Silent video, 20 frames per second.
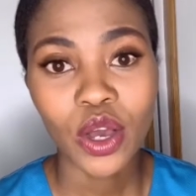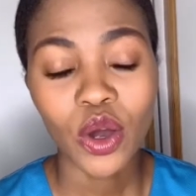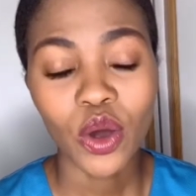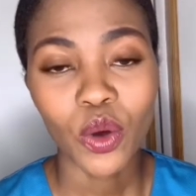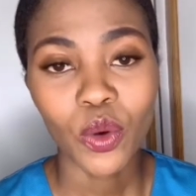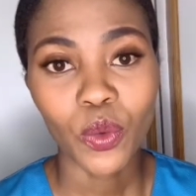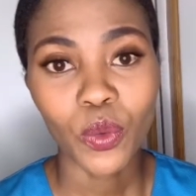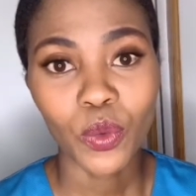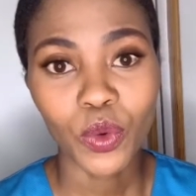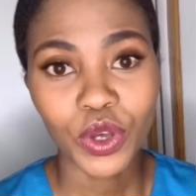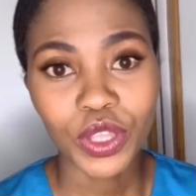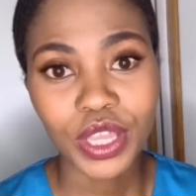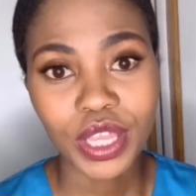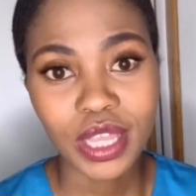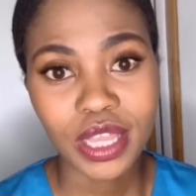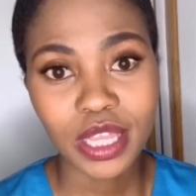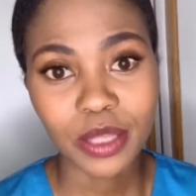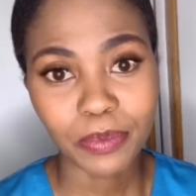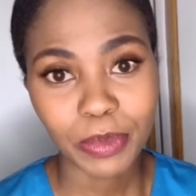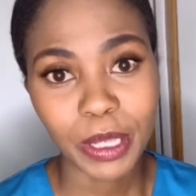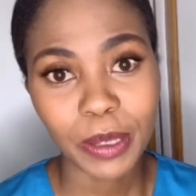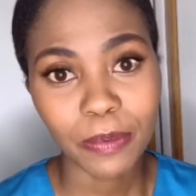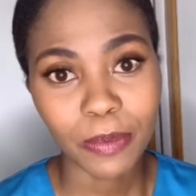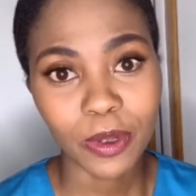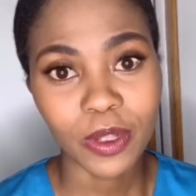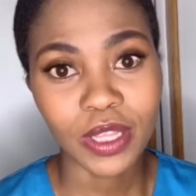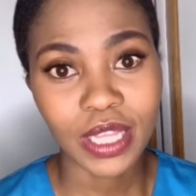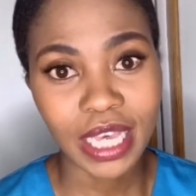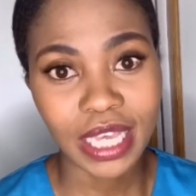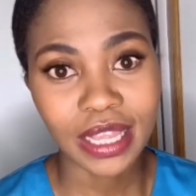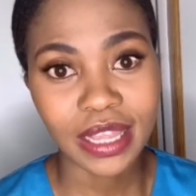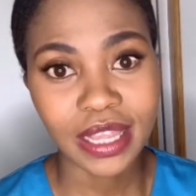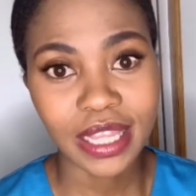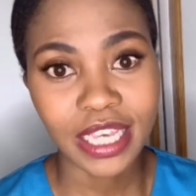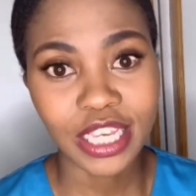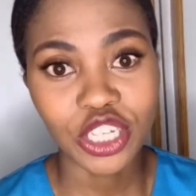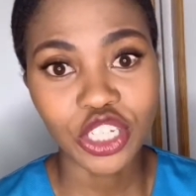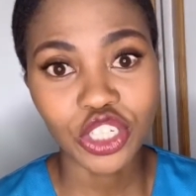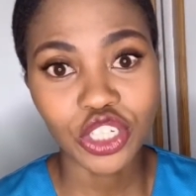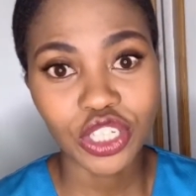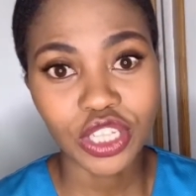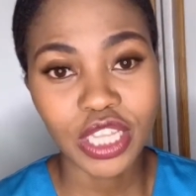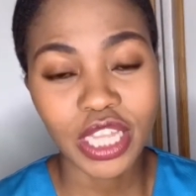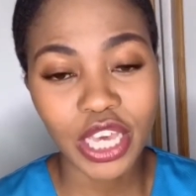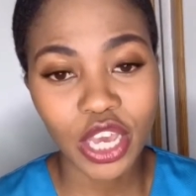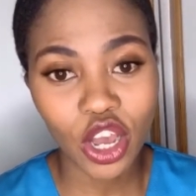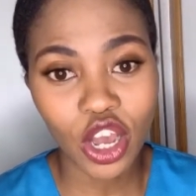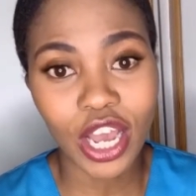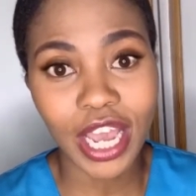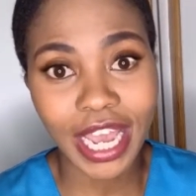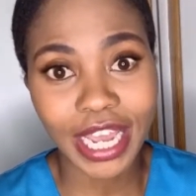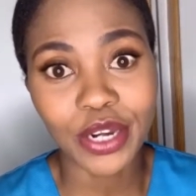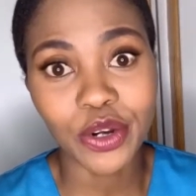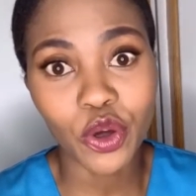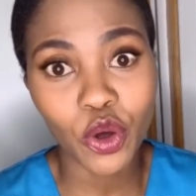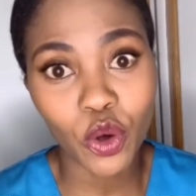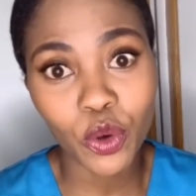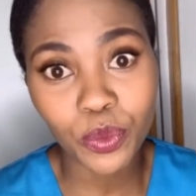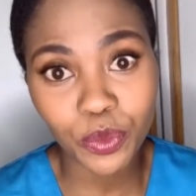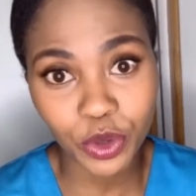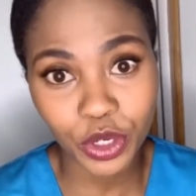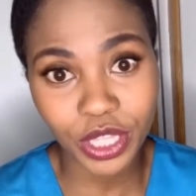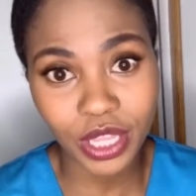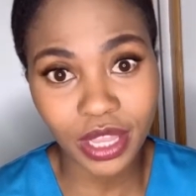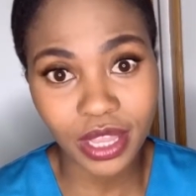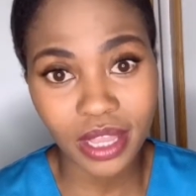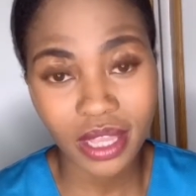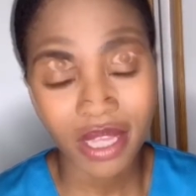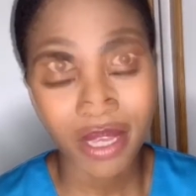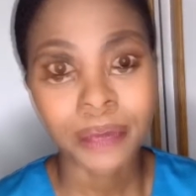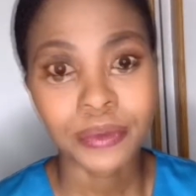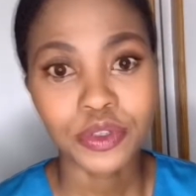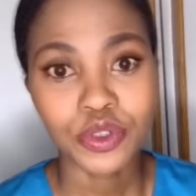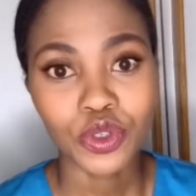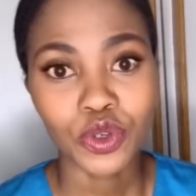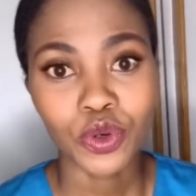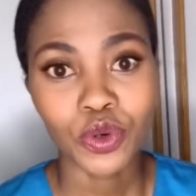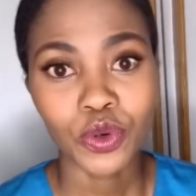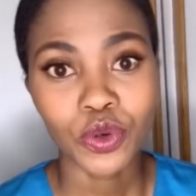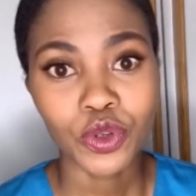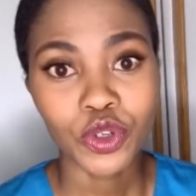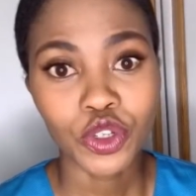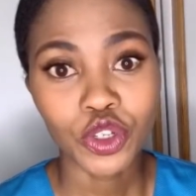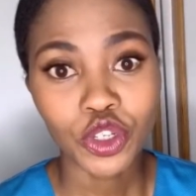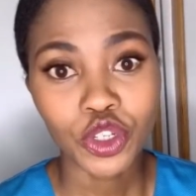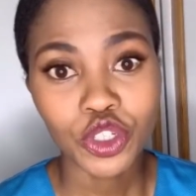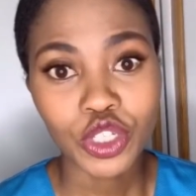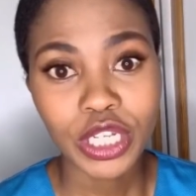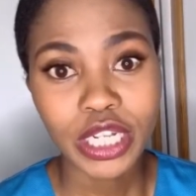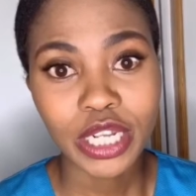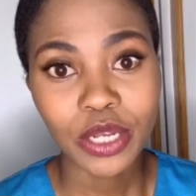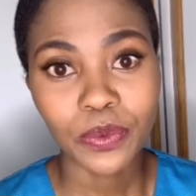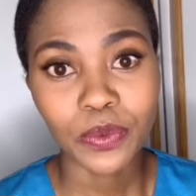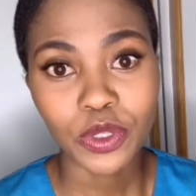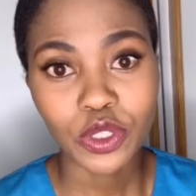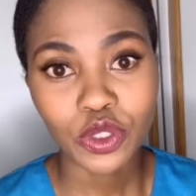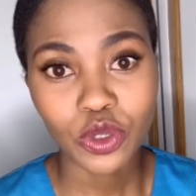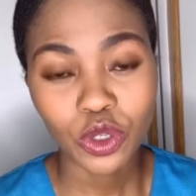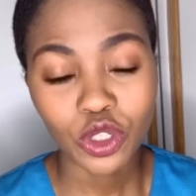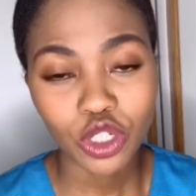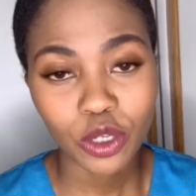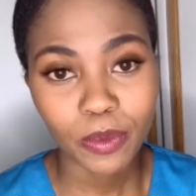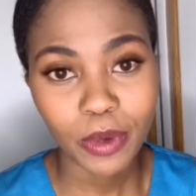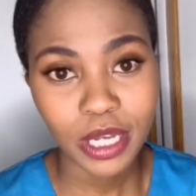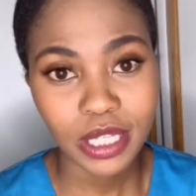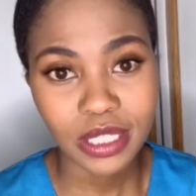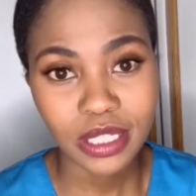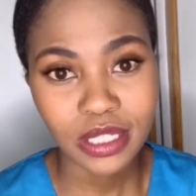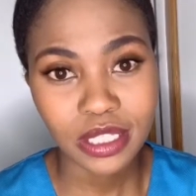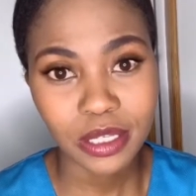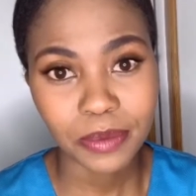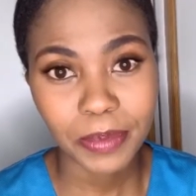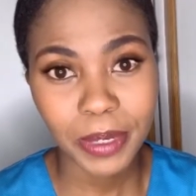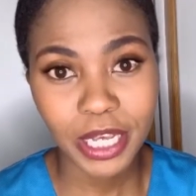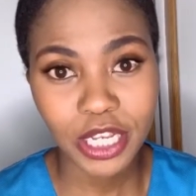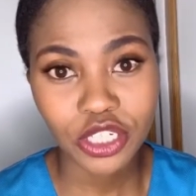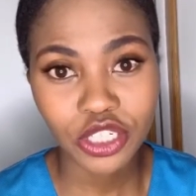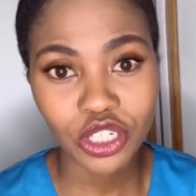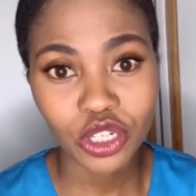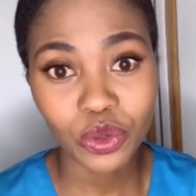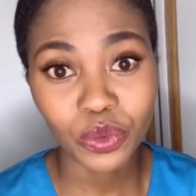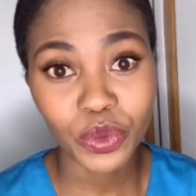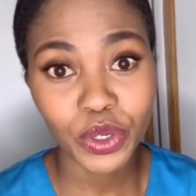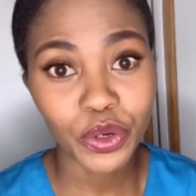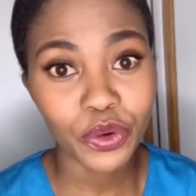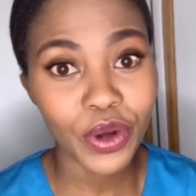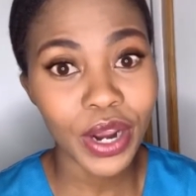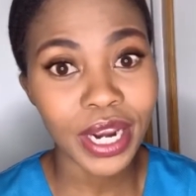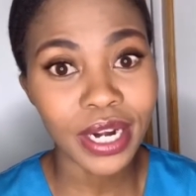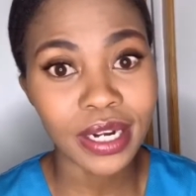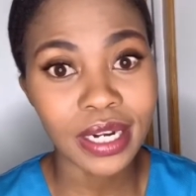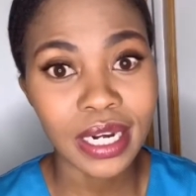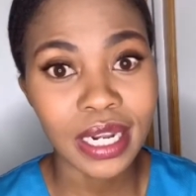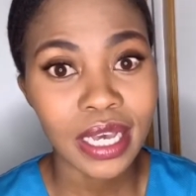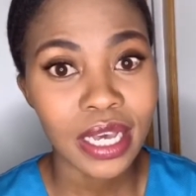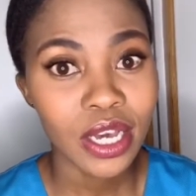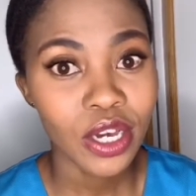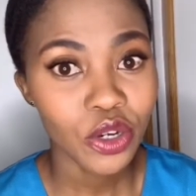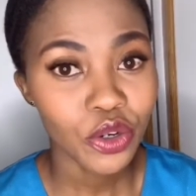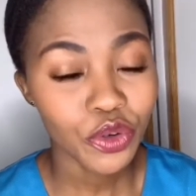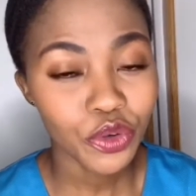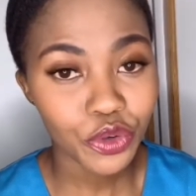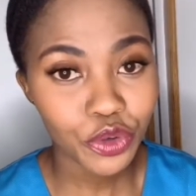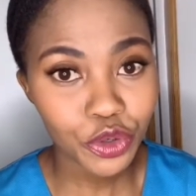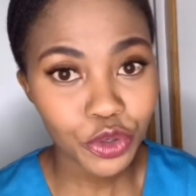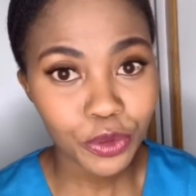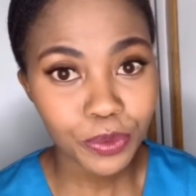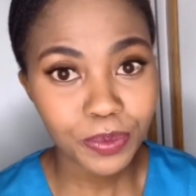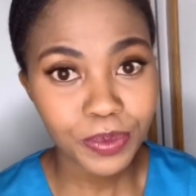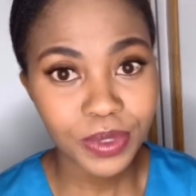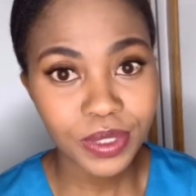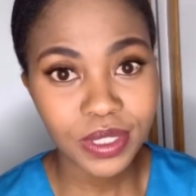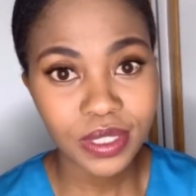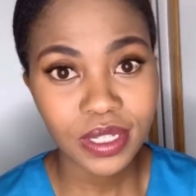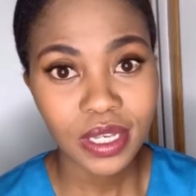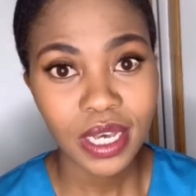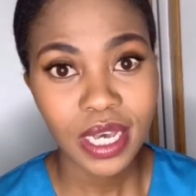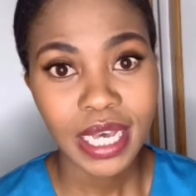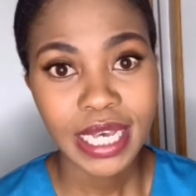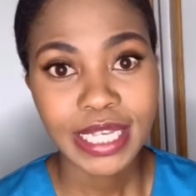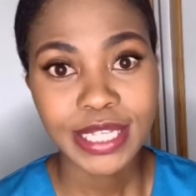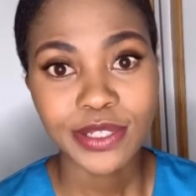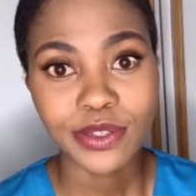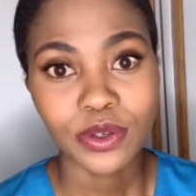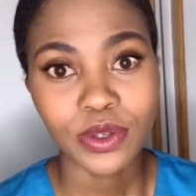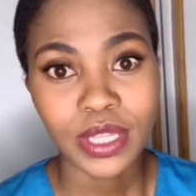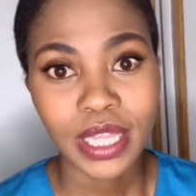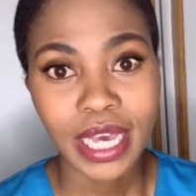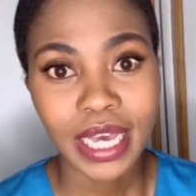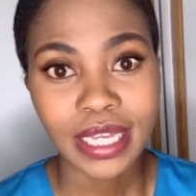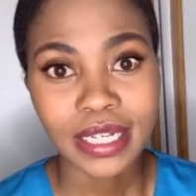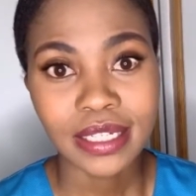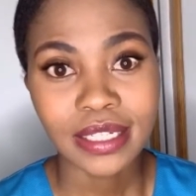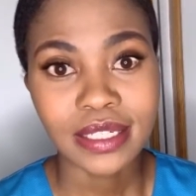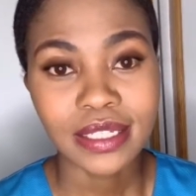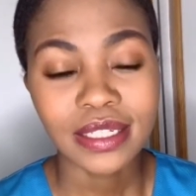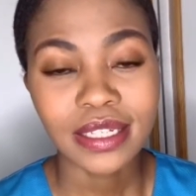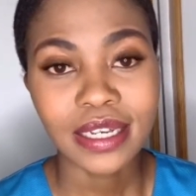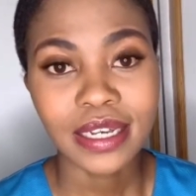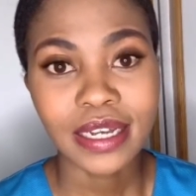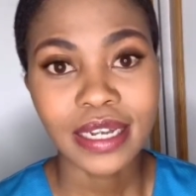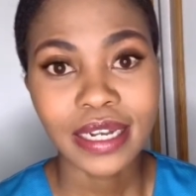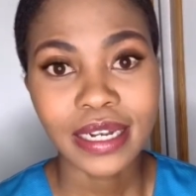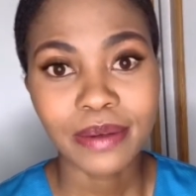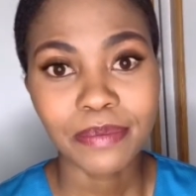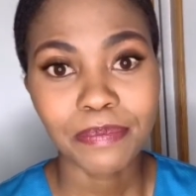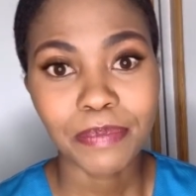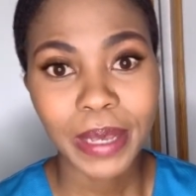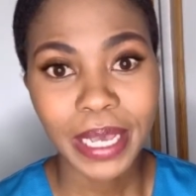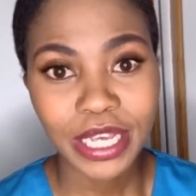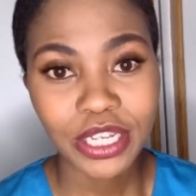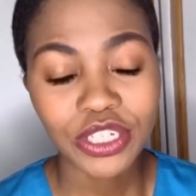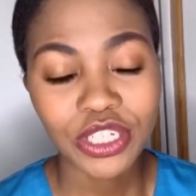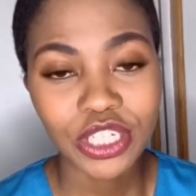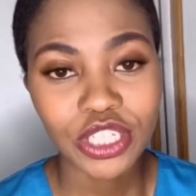with the people that they are at home with. So usually with social participation, we run groups so that patients